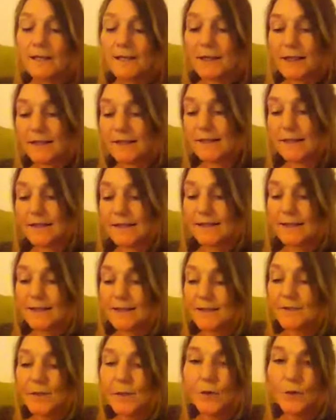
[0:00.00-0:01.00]
That's
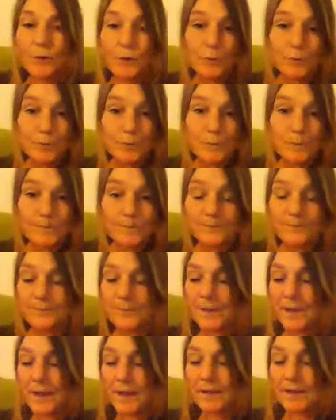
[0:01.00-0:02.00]
idea 2.
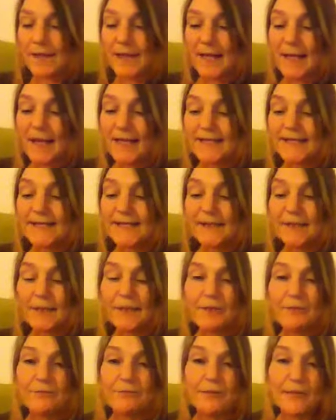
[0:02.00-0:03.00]
Okay, idea
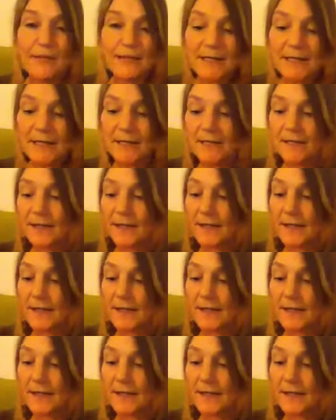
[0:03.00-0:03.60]
3